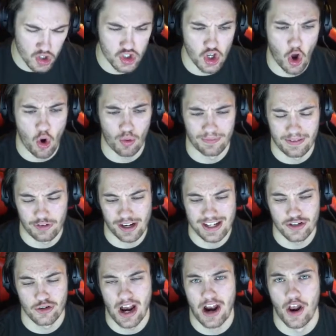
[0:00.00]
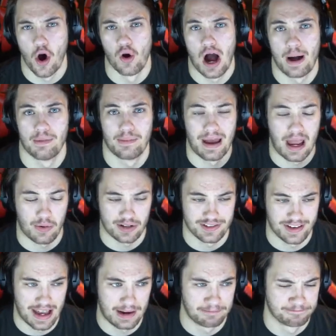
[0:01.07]
So, if you guys do not know, I'm a Penguins
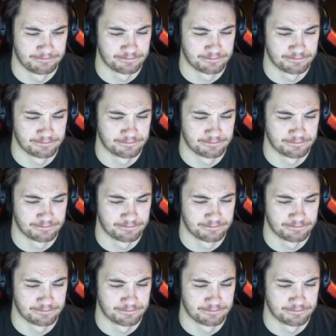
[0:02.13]
fan.